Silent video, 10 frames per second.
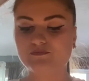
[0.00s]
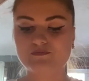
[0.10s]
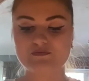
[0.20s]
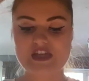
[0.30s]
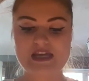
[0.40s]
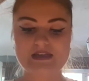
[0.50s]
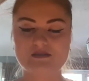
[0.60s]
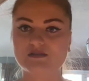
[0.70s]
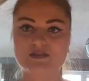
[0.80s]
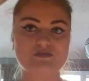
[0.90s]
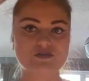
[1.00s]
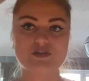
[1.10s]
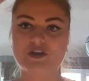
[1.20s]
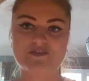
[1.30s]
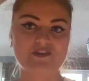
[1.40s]
tin because it'll just
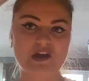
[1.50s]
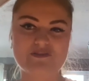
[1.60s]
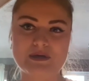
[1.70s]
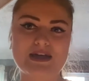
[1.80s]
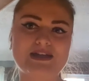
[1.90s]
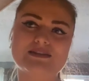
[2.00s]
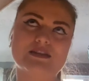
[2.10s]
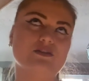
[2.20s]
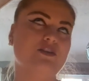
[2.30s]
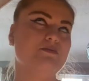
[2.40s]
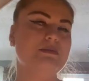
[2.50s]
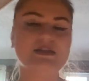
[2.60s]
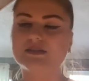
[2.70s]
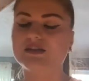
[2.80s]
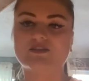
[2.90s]
overflow everywhere and then you'll have a mess
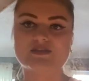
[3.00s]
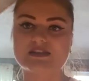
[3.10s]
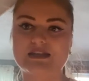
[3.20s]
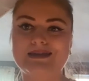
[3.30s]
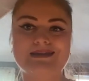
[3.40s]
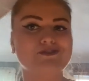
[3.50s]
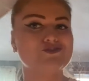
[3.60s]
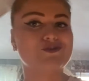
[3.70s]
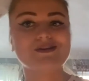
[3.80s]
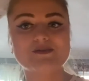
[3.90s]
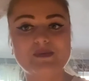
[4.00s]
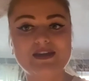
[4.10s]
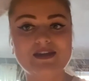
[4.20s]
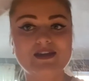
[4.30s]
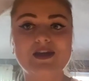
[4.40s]
in the oven to clean, and trust
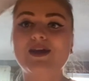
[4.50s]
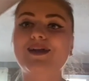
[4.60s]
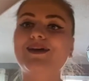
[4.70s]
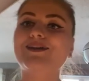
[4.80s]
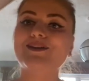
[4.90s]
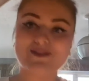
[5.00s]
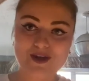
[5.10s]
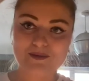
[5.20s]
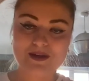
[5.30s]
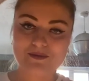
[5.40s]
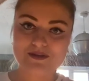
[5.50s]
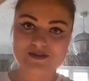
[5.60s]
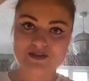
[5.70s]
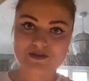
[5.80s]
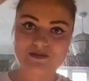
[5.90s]
me, nobody wants
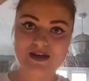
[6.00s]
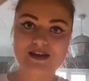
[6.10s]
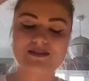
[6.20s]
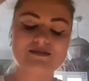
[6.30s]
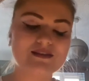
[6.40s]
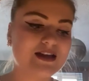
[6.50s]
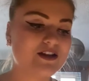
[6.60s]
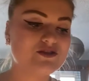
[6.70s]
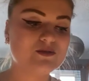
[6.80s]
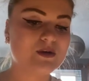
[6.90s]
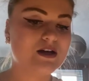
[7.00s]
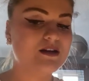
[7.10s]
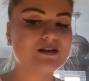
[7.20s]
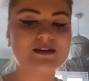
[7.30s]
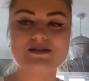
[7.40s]
to do that. The extra
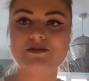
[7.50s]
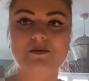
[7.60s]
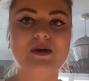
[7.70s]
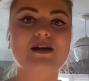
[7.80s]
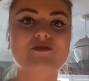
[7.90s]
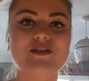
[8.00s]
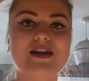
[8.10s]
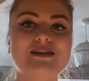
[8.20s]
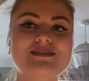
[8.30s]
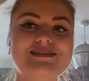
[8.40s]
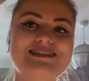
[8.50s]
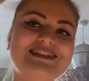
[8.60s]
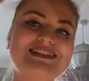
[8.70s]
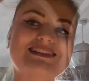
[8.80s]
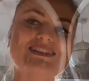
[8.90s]
work is not worth it.
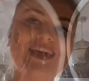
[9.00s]
So yeah,